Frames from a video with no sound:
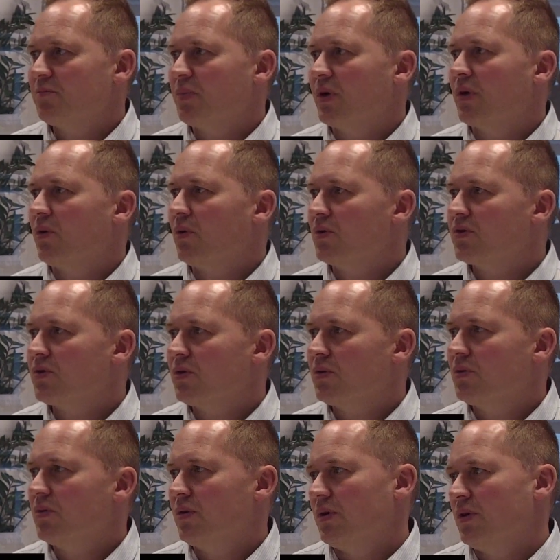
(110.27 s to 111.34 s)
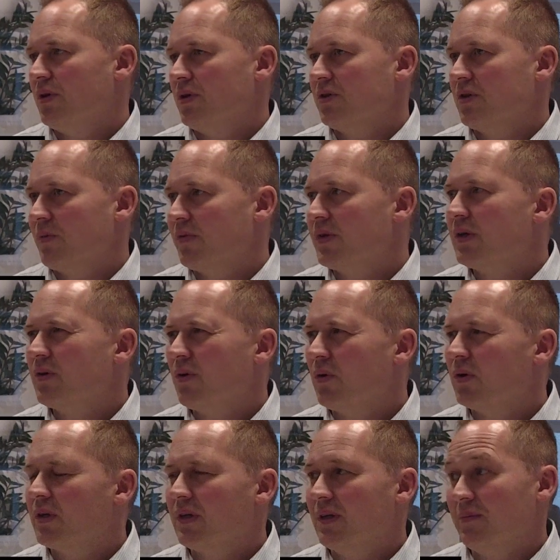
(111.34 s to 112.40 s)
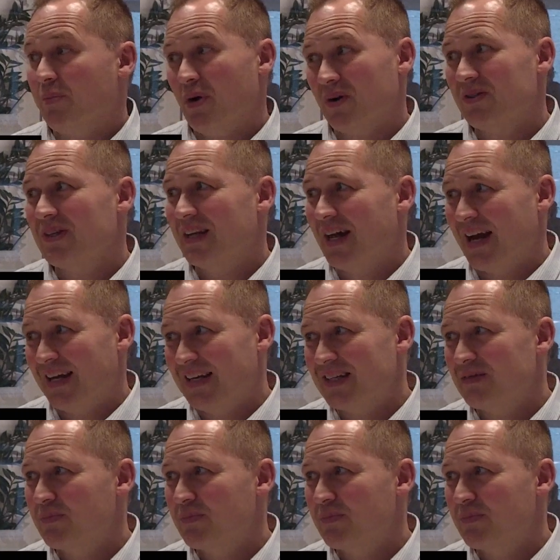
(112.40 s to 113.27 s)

but also something called epoxy linings,